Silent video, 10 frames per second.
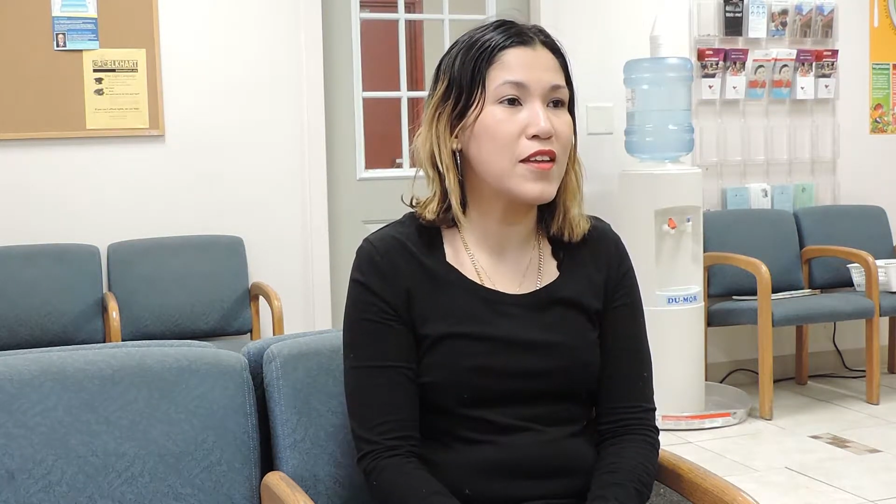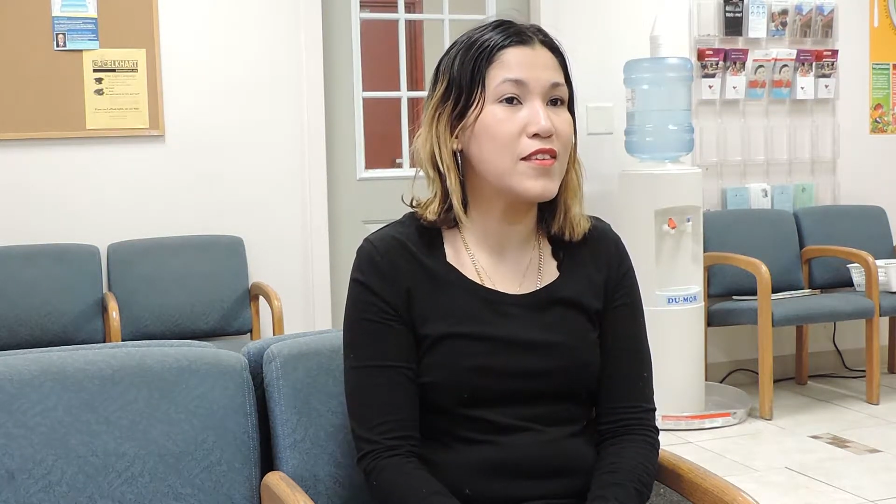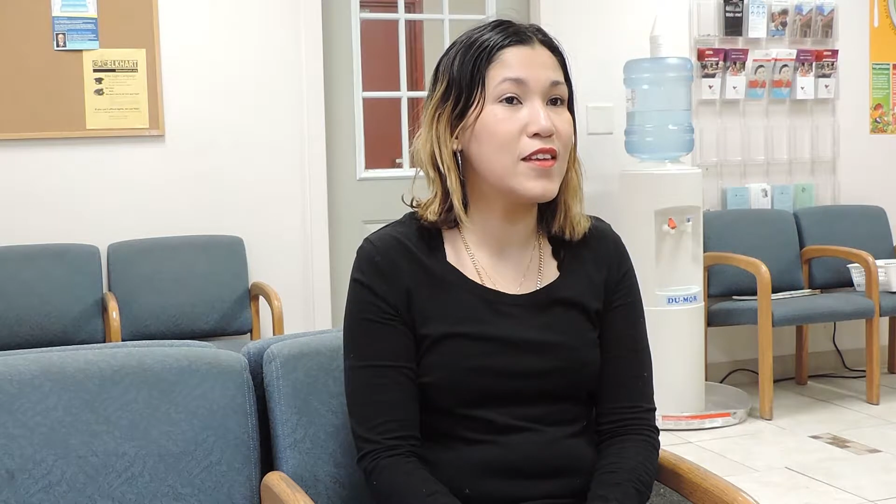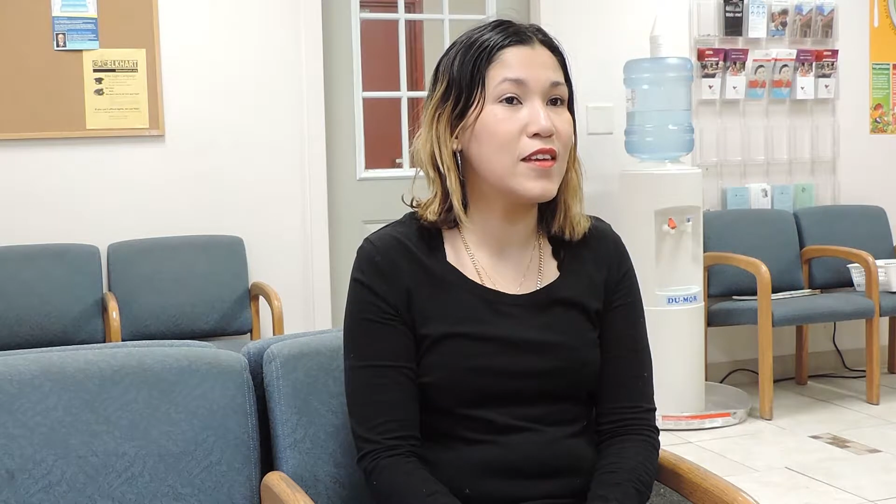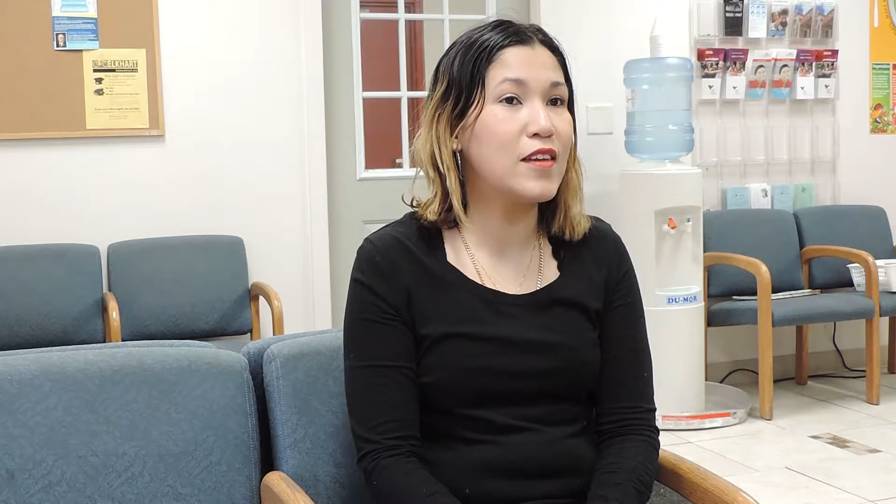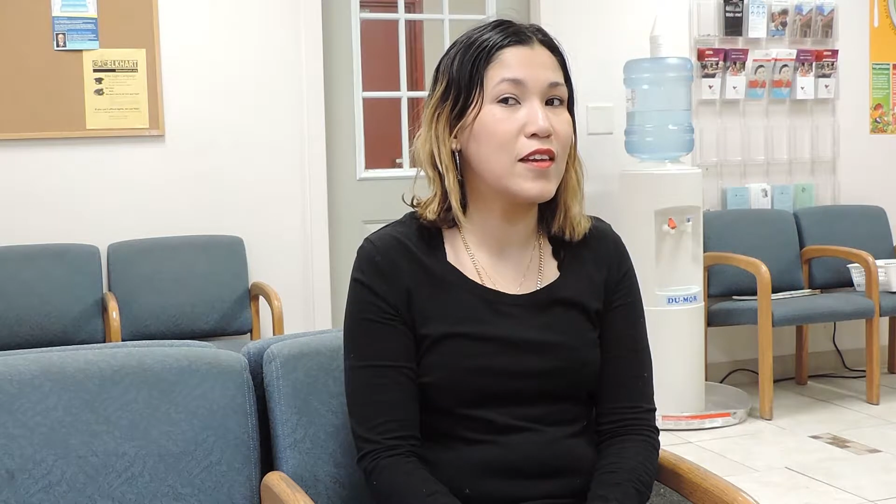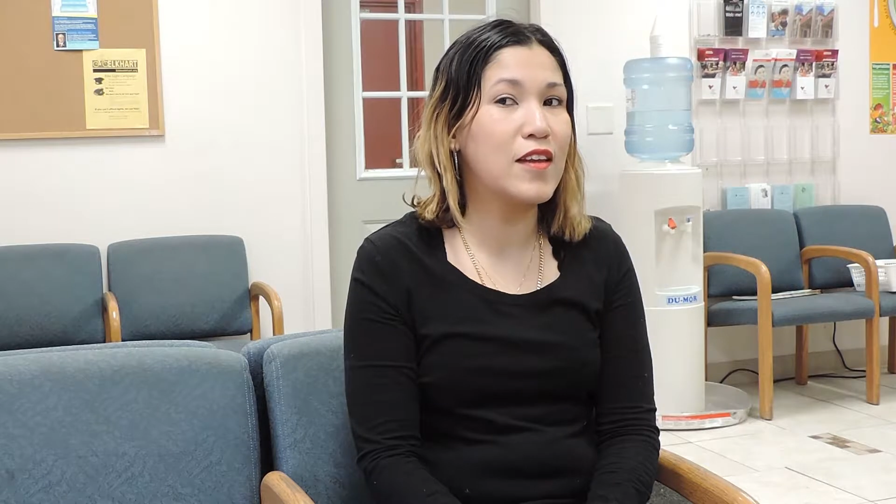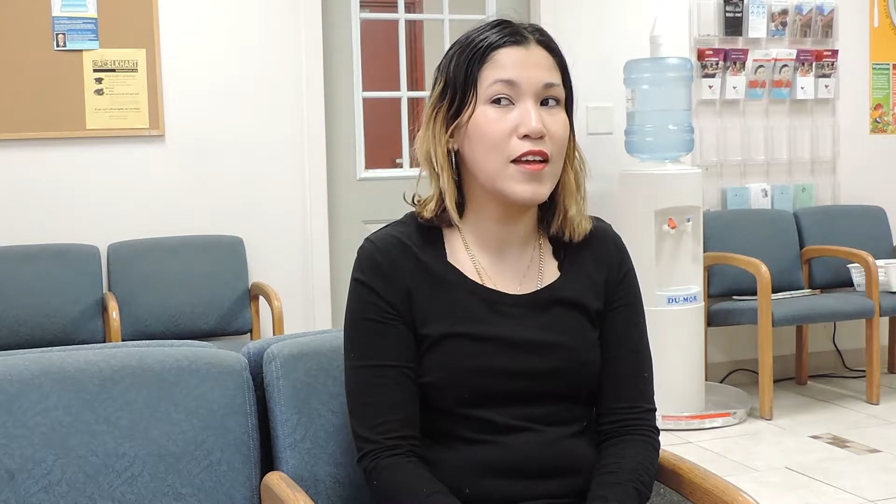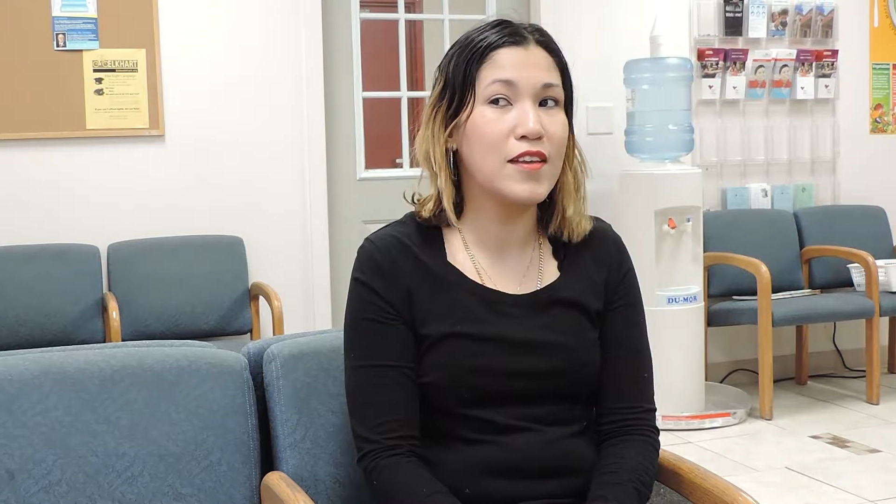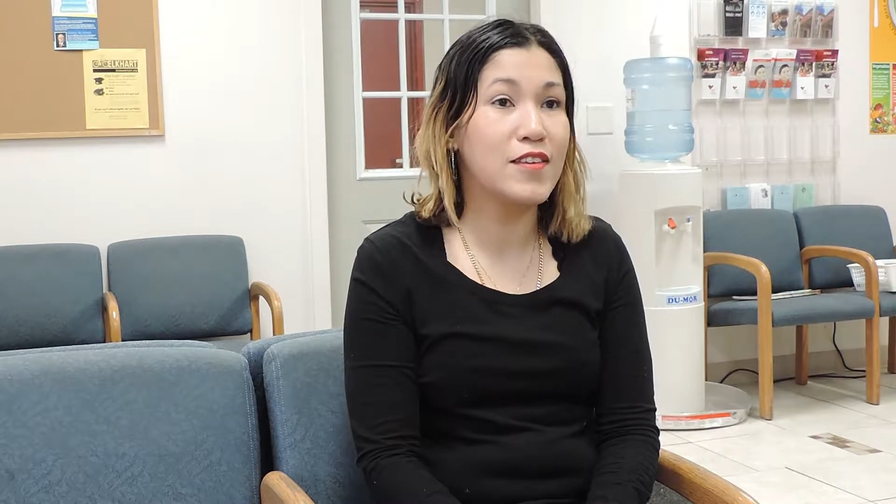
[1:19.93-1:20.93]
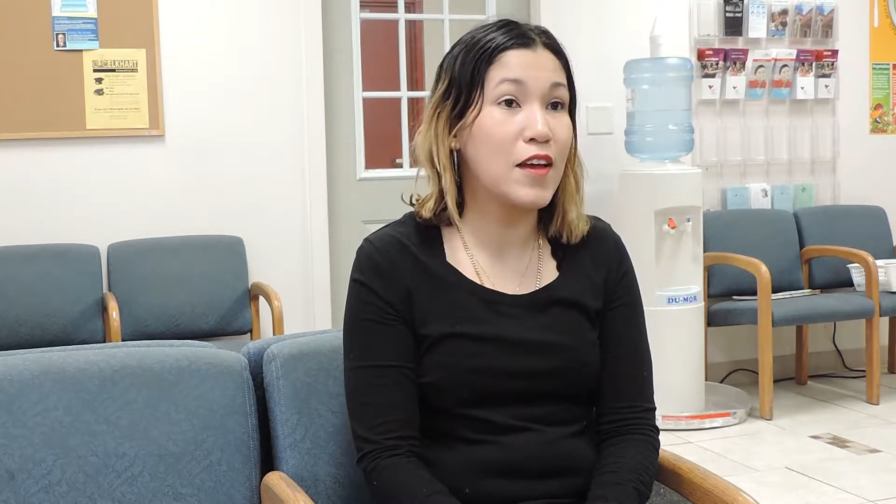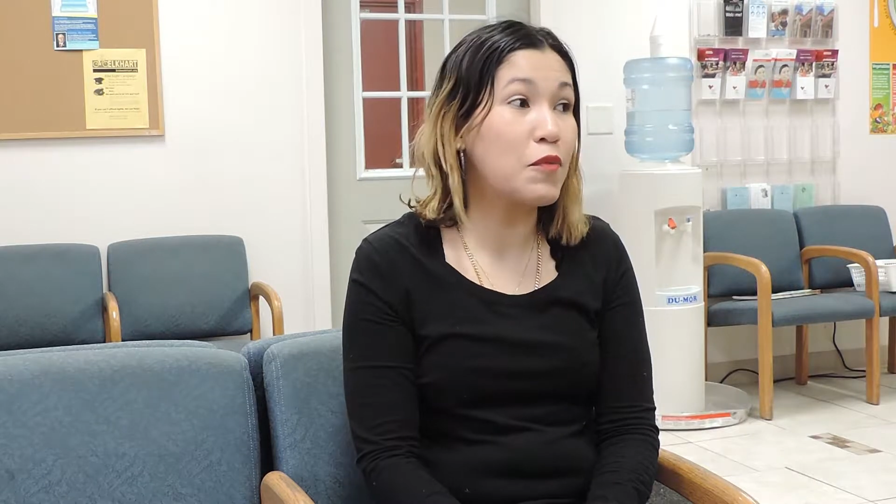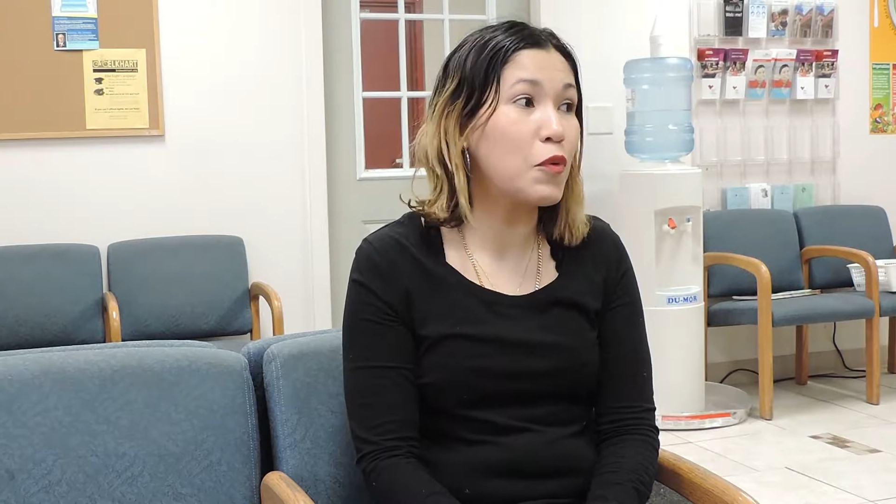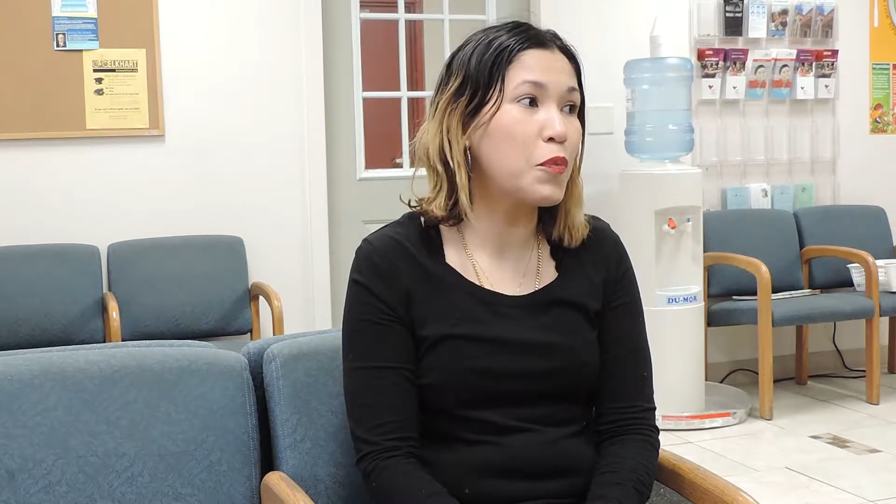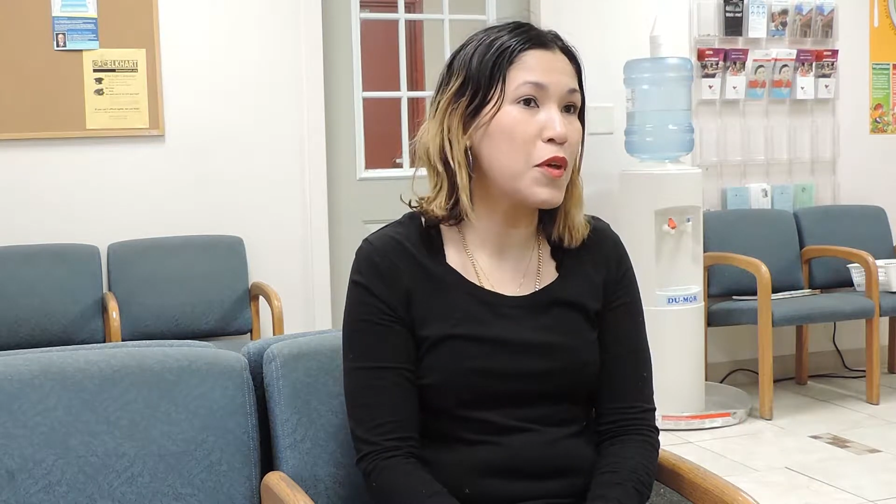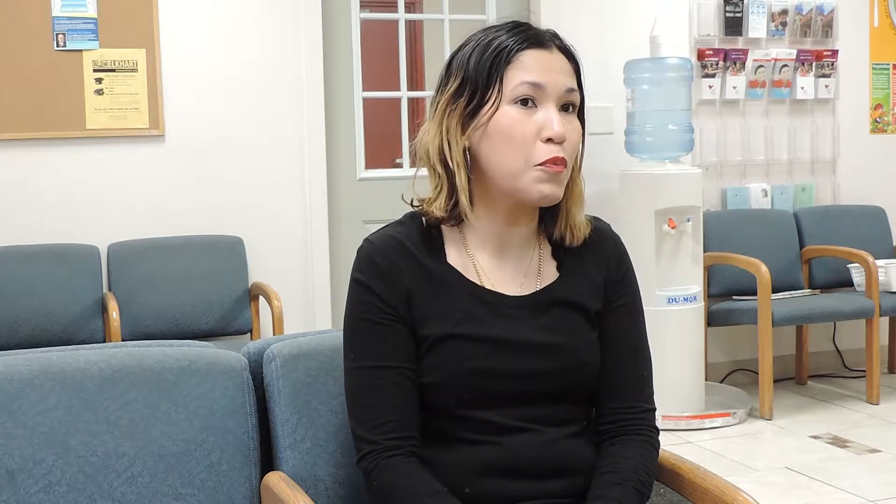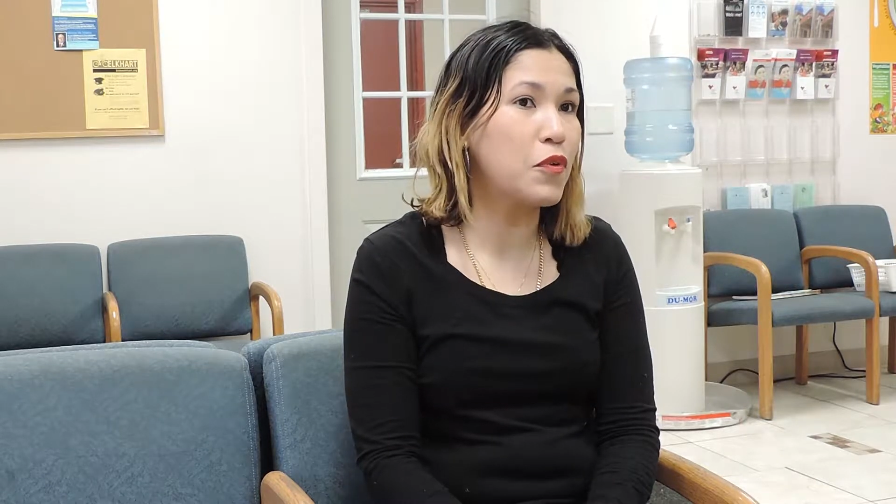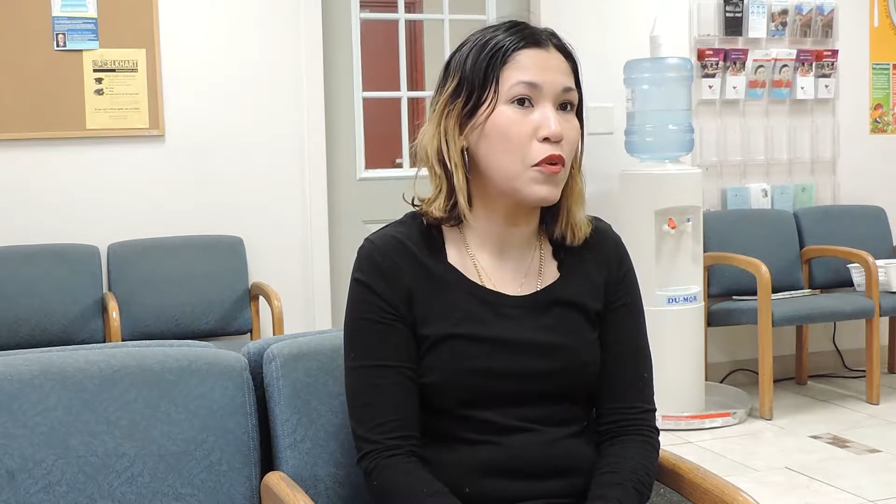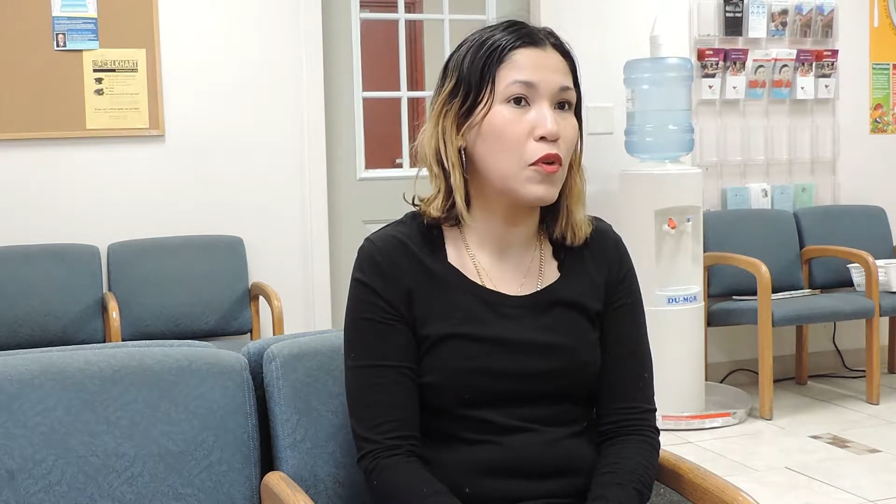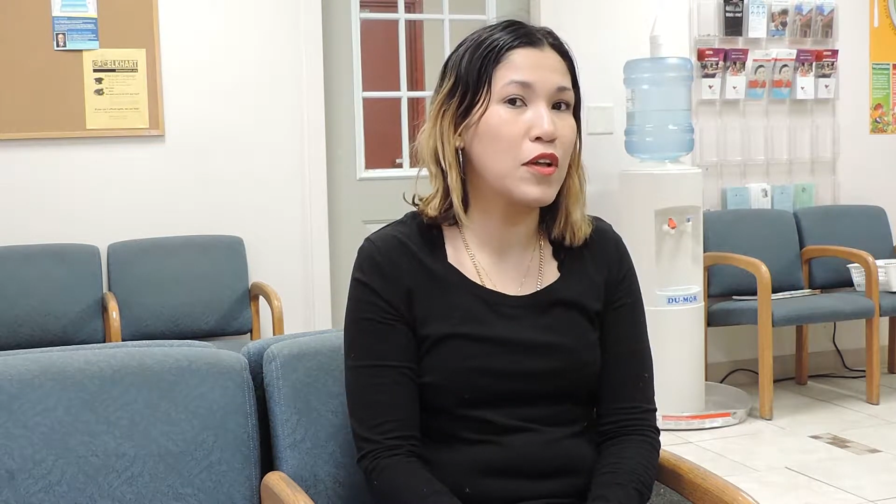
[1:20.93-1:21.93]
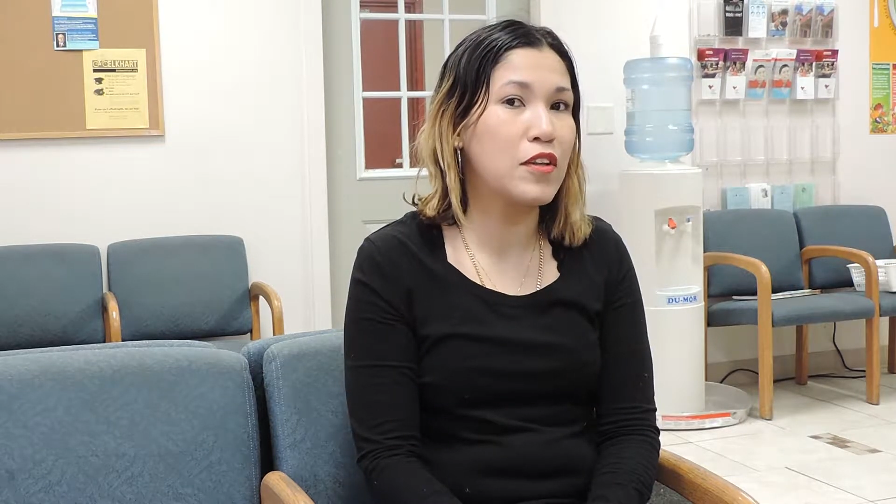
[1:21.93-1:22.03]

I seen several people,